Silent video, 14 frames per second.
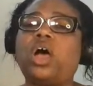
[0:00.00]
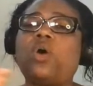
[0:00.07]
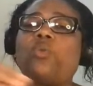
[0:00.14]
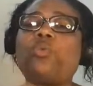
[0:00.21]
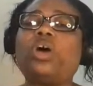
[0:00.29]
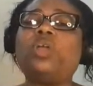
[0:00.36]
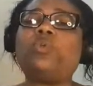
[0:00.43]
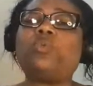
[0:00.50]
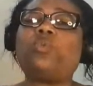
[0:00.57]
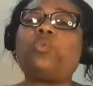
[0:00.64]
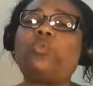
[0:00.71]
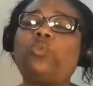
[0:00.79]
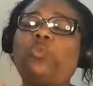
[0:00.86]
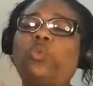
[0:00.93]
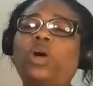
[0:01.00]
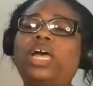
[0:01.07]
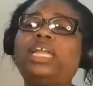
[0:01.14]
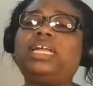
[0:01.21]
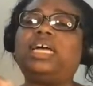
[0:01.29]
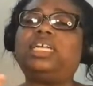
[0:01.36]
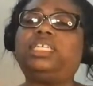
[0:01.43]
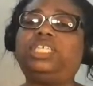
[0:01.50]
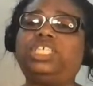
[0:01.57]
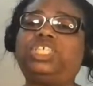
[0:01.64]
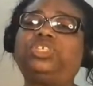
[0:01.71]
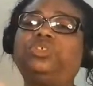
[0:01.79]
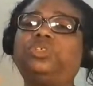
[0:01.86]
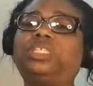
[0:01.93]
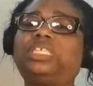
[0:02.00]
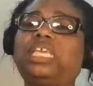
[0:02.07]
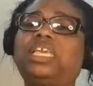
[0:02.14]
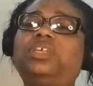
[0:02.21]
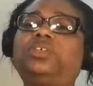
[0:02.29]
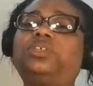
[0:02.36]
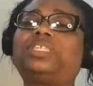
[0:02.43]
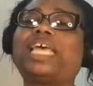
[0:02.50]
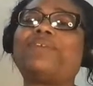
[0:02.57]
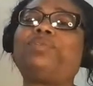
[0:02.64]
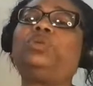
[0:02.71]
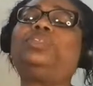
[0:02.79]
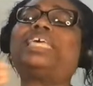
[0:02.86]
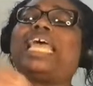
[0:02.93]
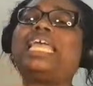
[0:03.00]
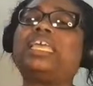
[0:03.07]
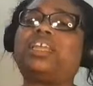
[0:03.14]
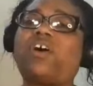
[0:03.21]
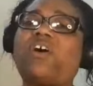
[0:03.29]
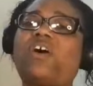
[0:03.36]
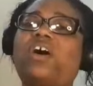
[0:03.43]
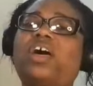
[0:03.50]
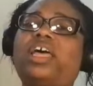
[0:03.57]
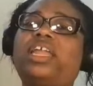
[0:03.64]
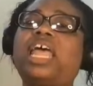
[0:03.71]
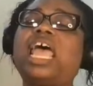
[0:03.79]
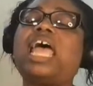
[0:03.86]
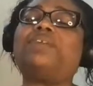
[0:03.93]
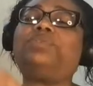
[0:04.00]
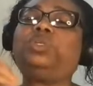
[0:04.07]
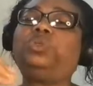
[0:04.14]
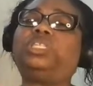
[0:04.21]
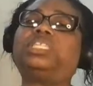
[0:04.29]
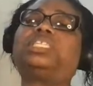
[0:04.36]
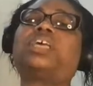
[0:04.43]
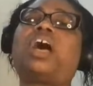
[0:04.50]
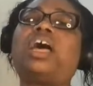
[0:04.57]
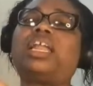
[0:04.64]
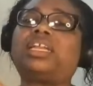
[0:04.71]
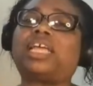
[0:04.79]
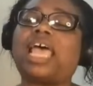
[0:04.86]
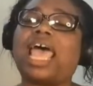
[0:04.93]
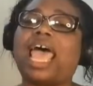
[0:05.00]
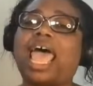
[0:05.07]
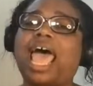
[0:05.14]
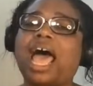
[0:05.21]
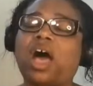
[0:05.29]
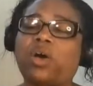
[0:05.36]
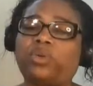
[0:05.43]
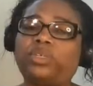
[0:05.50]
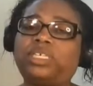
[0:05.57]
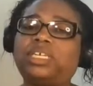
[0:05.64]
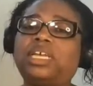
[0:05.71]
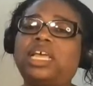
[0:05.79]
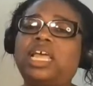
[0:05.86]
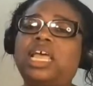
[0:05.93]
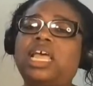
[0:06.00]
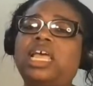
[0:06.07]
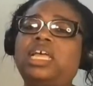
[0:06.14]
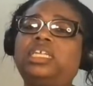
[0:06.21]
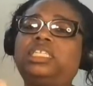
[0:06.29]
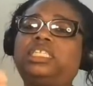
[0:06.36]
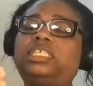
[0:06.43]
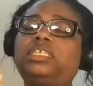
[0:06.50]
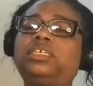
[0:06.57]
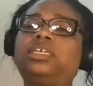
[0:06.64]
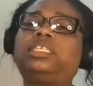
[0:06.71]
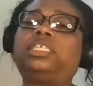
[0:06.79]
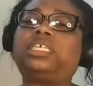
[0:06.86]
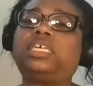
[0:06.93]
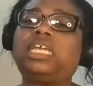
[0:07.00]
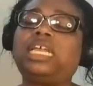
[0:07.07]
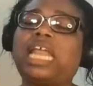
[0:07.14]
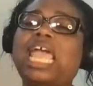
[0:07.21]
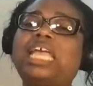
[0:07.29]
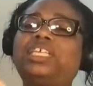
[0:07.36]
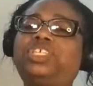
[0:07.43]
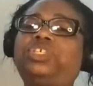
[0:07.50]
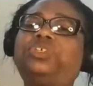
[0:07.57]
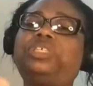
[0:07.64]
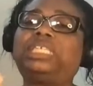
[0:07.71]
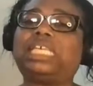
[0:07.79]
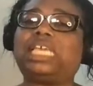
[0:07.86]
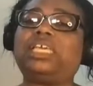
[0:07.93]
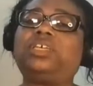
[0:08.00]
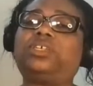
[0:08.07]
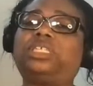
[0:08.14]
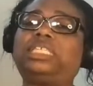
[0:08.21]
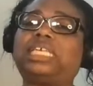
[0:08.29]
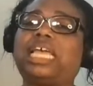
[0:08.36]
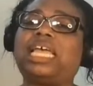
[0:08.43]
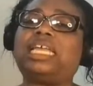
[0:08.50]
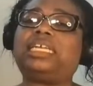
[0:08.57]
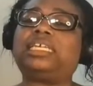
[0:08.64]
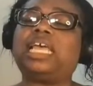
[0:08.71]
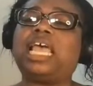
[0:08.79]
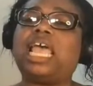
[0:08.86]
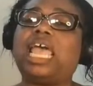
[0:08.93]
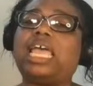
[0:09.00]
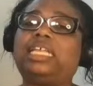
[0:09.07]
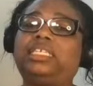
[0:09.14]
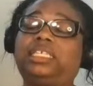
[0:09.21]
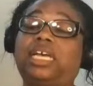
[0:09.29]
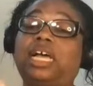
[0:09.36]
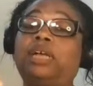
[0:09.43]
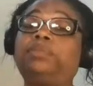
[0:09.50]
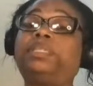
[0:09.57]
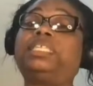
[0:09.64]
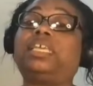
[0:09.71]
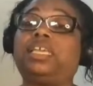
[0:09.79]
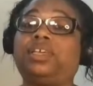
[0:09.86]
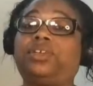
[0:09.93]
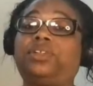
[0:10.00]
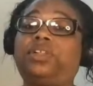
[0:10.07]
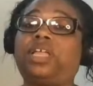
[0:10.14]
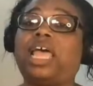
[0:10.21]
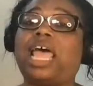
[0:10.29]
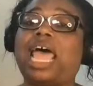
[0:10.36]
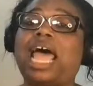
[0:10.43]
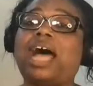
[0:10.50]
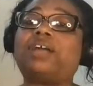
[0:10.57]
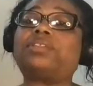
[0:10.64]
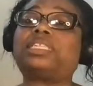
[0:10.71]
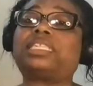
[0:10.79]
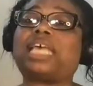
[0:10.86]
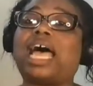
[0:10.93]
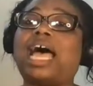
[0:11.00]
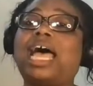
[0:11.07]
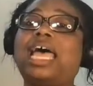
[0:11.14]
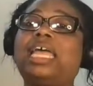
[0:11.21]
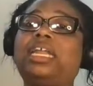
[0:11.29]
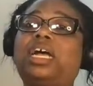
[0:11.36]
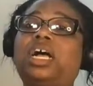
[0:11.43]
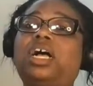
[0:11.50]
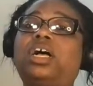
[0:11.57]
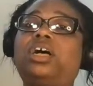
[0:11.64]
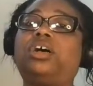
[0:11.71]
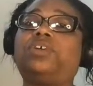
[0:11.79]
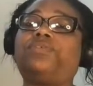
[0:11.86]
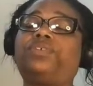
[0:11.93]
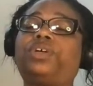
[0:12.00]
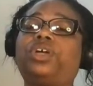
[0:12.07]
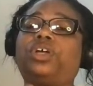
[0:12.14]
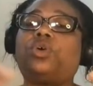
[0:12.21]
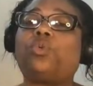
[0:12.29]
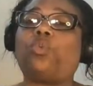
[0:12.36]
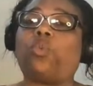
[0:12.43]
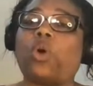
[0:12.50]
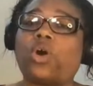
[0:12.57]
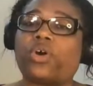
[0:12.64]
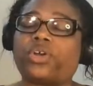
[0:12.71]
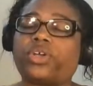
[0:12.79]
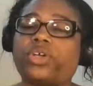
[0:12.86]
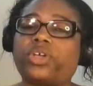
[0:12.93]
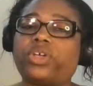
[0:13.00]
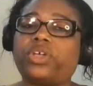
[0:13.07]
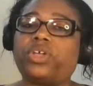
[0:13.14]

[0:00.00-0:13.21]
What what additional skills have you taken on? Have you sought out to enhance your skill set and to upskill outside of work,